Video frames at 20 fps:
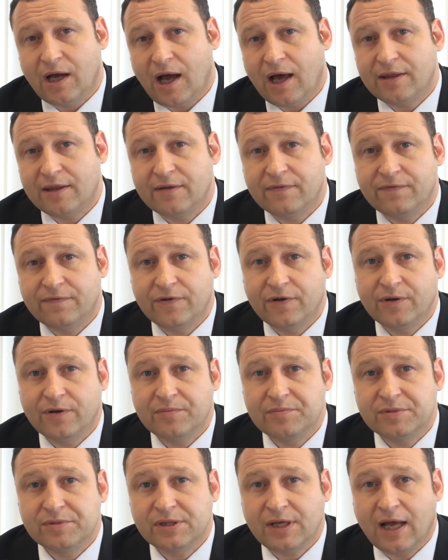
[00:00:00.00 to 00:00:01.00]
other
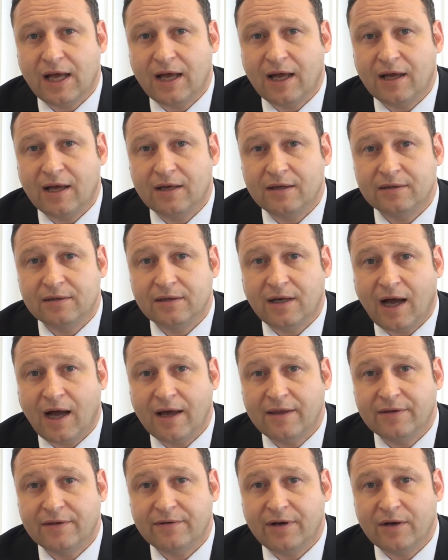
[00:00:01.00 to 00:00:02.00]
firms are
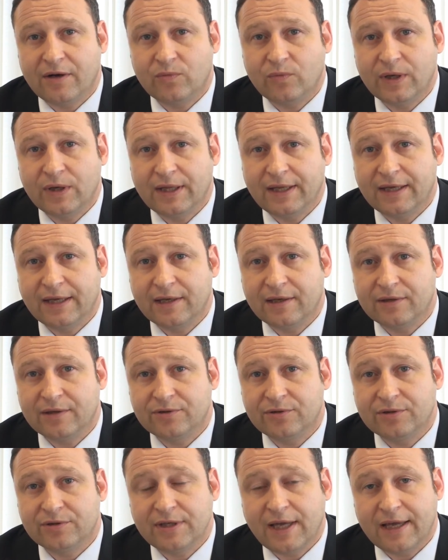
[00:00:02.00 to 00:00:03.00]
either
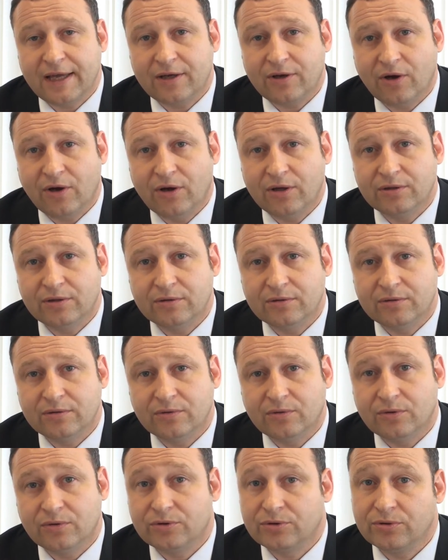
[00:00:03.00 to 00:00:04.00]
unwilling to take on
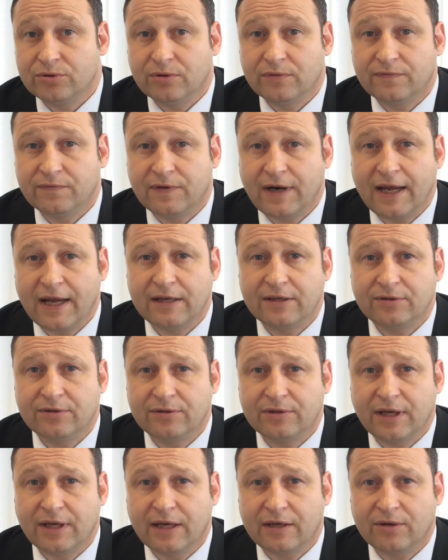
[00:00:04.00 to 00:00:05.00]
or too afraid
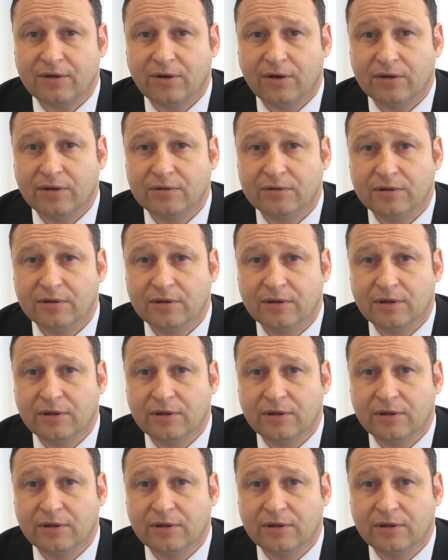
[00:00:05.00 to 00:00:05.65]
to take on,